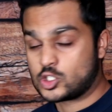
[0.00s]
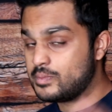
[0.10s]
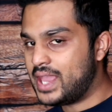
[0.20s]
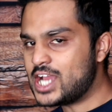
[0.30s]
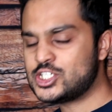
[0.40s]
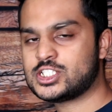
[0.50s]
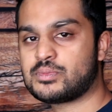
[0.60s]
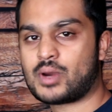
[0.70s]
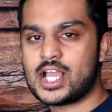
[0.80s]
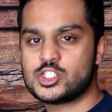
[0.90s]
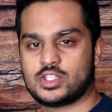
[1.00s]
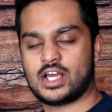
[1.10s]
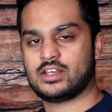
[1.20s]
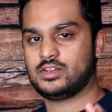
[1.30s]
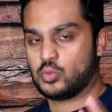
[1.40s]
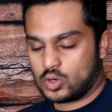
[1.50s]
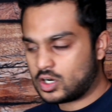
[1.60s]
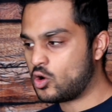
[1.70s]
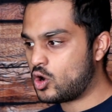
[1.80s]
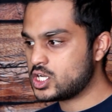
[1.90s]
So it may actually surprise you that
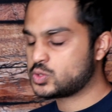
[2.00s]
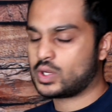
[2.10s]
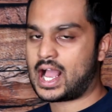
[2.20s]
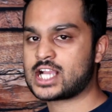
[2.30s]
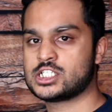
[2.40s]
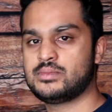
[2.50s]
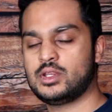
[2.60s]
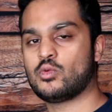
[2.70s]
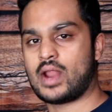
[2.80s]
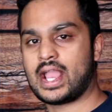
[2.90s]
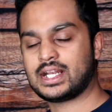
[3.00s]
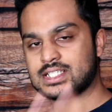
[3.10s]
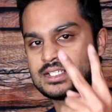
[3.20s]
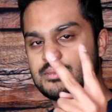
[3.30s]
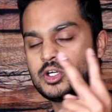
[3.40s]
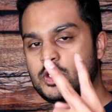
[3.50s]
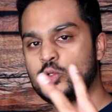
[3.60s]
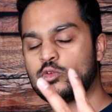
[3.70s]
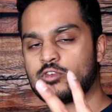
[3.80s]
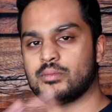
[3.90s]
Workhorse would actually be ranked as number
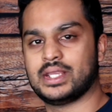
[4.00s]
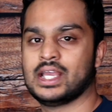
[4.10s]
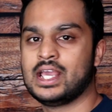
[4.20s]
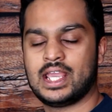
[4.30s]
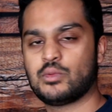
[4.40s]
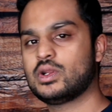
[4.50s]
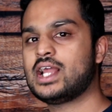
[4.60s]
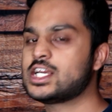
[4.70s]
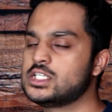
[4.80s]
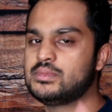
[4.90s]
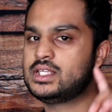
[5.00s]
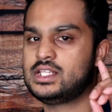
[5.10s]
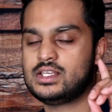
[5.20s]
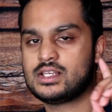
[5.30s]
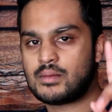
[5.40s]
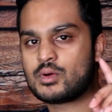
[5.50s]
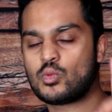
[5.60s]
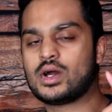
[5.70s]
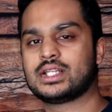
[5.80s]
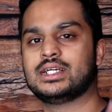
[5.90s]
two for me. It wouldn't actually be the number
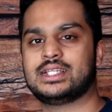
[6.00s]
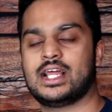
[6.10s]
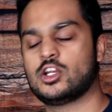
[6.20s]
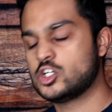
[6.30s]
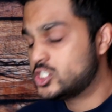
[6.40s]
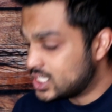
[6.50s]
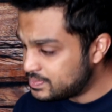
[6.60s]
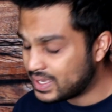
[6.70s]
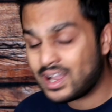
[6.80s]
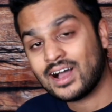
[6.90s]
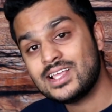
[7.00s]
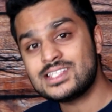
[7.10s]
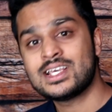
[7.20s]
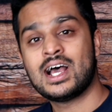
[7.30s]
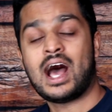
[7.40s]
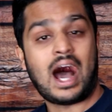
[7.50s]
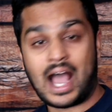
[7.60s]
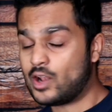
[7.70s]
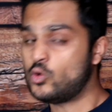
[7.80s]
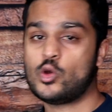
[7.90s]
one contender just because
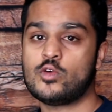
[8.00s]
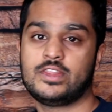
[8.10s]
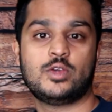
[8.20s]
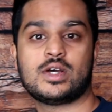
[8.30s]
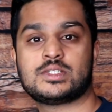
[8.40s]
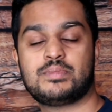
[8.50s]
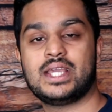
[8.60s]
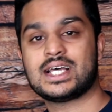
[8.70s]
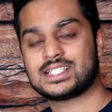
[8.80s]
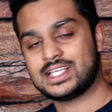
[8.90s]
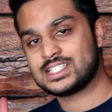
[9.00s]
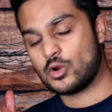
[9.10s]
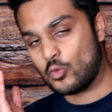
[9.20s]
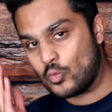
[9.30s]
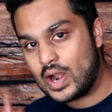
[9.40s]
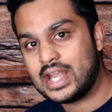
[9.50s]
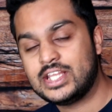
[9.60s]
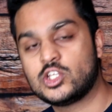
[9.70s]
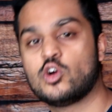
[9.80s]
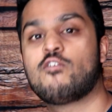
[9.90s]
I don't know if the USPS is
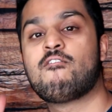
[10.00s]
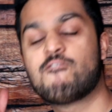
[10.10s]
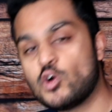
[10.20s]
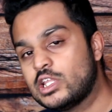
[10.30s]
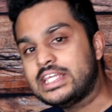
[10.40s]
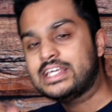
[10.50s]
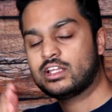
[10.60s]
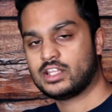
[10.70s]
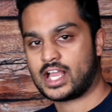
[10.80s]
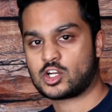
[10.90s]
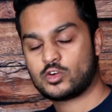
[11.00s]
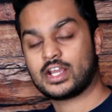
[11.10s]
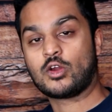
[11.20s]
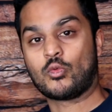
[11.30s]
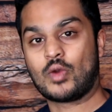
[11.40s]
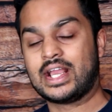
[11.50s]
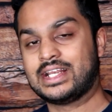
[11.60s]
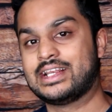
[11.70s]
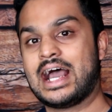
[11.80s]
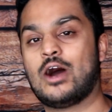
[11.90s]
ready to go fully electric
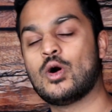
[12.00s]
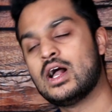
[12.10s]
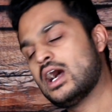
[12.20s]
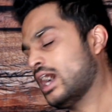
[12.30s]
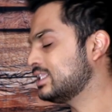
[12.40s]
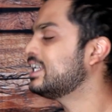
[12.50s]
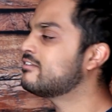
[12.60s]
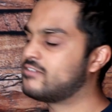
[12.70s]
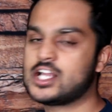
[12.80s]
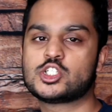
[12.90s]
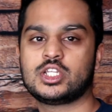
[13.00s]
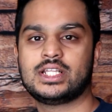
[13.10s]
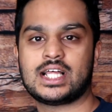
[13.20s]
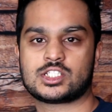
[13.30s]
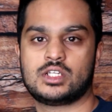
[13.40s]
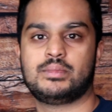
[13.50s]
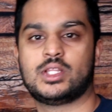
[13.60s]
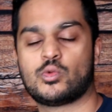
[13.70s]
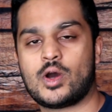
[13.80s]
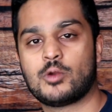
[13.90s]
right now. I think eventually that's going to be
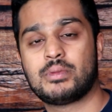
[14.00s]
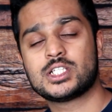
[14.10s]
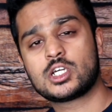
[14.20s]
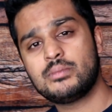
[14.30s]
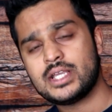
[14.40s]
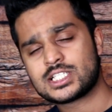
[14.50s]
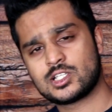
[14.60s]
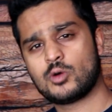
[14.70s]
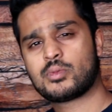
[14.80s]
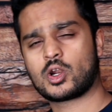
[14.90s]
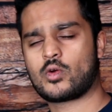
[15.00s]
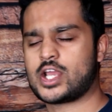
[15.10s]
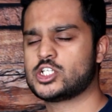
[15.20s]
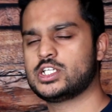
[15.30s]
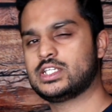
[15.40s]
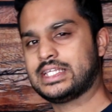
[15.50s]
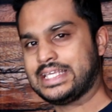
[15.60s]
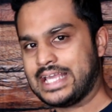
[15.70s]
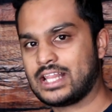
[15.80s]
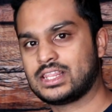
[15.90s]
the route, but it's going to be a slow progression to
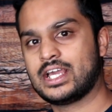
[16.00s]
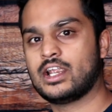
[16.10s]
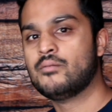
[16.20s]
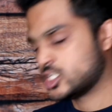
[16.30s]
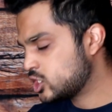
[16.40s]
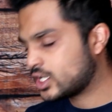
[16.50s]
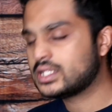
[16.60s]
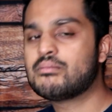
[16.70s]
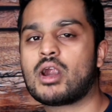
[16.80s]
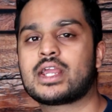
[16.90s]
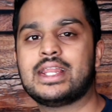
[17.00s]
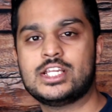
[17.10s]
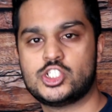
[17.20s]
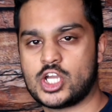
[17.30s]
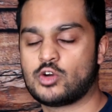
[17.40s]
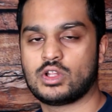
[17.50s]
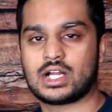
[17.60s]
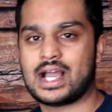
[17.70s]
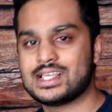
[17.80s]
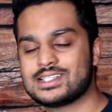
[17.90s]
get there. Just look at the market in general,
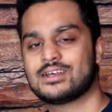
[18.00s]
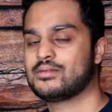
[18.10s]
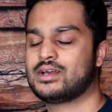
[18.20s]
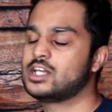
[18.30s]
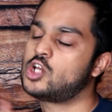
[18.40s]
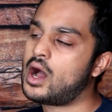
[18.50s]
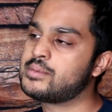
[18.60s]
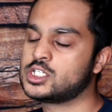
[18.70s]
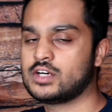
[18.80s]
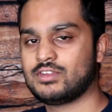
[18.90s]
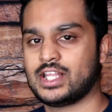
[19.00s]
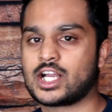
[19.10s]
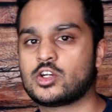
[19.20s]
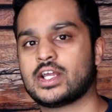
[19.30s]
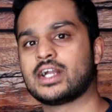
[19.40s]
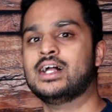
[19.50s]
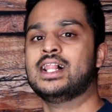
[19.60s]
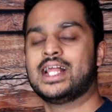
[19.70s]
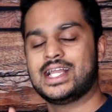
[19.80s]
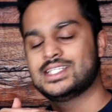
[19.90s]
guys. Uh, adoption of electric
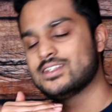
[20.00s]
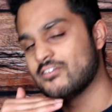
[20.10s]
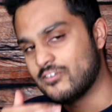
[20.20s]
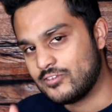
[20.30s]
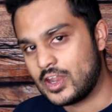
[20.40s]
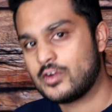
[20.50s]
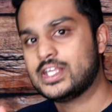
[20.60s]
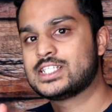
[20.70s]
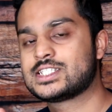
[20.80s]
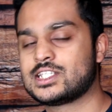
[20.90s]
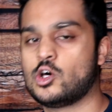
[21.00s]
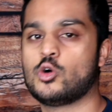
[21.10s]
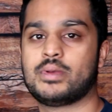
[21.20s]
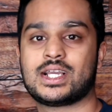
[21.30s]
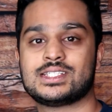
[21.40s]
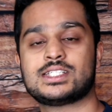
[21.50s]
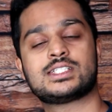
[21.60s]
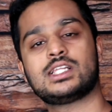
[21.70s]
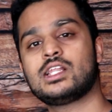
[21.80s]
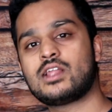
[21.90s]
is very slow because there's
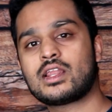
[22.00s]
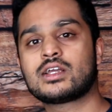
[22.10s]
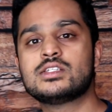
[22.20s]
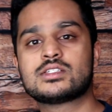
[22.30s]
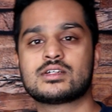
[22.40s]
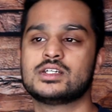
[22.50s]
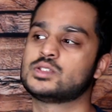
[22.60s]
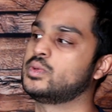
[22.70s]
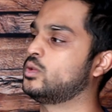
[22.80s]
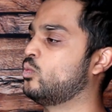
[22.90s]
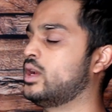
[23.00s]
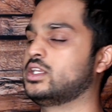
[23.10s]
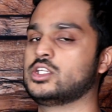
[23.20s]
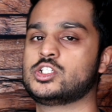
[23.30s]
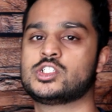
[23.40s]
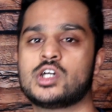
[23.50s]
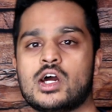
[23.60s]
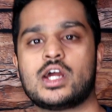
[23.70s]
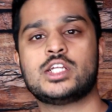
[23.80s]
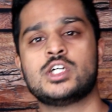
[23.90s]
still a lot of concerns with when to
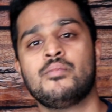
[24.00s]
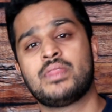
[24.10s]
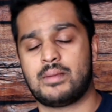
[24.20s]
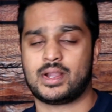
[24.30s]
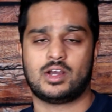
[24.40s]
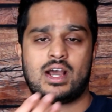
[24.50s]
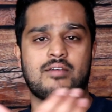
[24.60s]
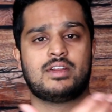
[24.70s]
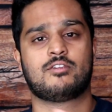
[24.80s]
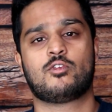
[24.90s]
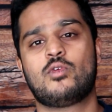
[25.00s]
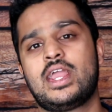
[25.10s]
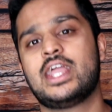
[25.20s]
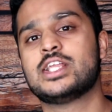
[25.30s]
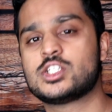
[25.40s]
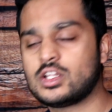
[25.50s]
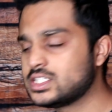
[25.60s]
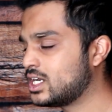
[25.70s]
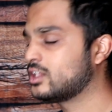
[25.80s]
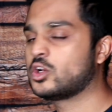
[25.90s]
charge, am I going to have enough range, all
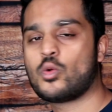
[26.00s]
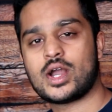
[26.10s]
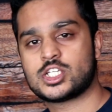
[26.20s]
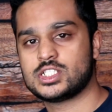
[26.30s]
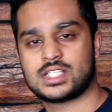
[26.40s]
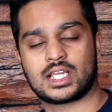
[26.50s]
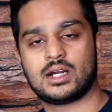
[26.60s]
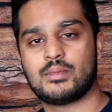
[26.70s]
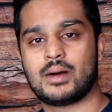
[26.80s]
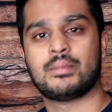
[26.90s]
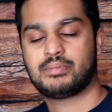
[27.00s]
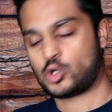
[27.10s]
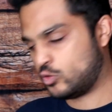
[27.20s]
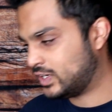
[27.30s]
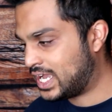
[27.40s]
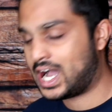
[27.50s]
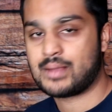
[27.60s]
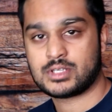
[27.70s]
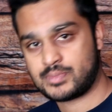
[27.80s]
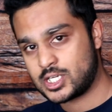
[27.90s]
these other questions that come up. But over
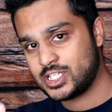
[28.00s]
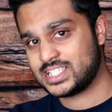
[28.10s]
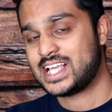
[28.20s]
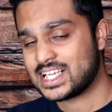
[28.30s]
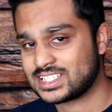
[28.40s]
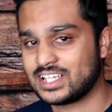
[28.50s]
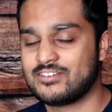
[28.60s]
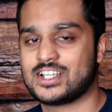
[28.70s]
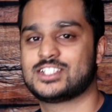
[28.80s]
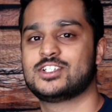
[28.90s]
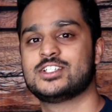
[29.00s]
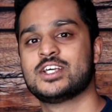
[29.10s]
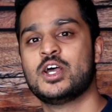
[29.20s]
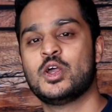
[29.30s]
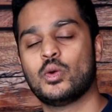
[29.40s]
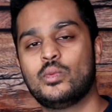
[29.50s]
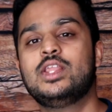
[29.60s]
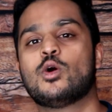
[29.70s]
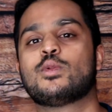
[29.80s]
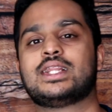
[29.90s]
time, especially as Tesla investors,
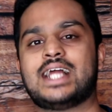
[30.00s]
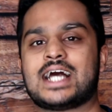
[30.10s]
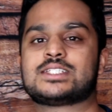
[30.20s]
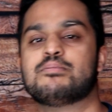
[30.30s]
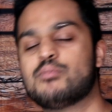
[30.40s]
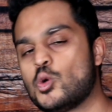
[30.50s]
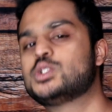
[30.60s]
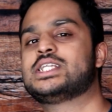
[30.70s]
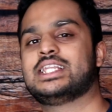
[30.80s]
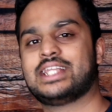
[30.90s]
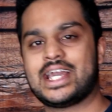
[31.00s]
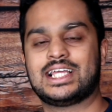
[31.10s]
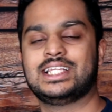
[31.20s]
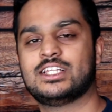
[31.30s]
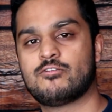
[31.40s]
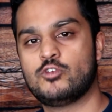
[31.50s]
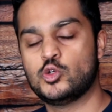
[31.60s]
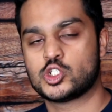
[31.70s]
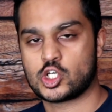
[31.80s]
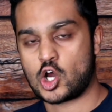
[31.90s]
we know that that's most likely the
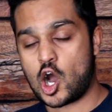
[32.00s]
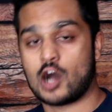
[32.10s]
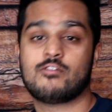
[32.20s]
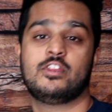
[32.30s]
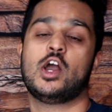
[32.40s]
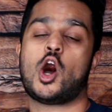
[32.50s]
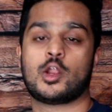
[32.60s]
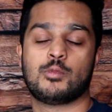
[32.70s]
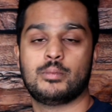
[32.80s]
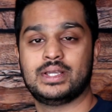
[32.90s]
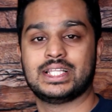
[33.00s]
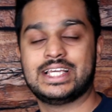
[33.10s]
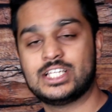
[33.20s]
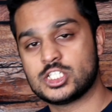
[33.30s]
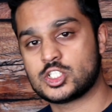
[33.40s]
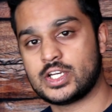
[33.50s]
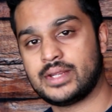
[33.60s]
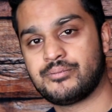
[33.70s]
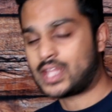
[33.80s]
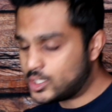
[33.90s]
future of the automobile
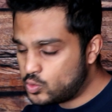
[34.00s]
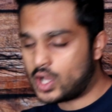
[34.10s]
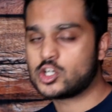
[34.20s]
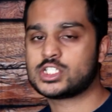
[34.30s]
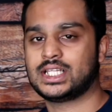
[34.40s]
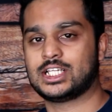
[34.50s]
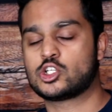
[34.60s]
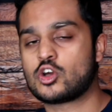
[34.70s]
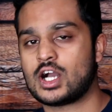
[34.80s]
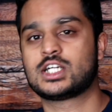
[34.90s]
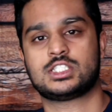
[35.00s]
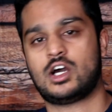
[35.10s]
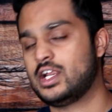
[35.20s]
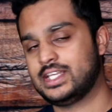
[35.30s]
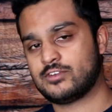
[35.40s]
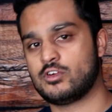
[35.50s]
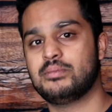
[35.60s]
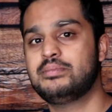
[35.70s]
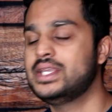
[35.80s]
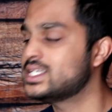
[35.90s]
industry. Now, I do understand that trucks are a
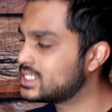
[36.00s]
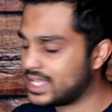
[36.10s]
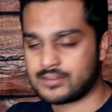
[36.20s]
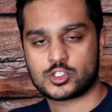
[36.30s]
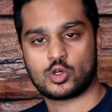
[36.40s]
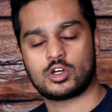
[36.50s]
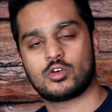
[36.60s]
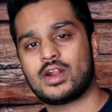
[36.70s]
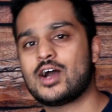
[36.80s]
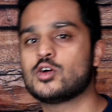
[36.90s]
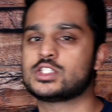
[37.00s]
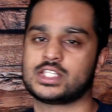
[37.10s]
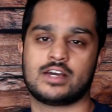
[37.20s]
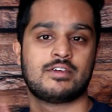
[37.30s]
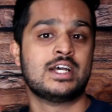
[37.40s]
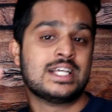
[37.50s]
different beast. They have shorter routes, they have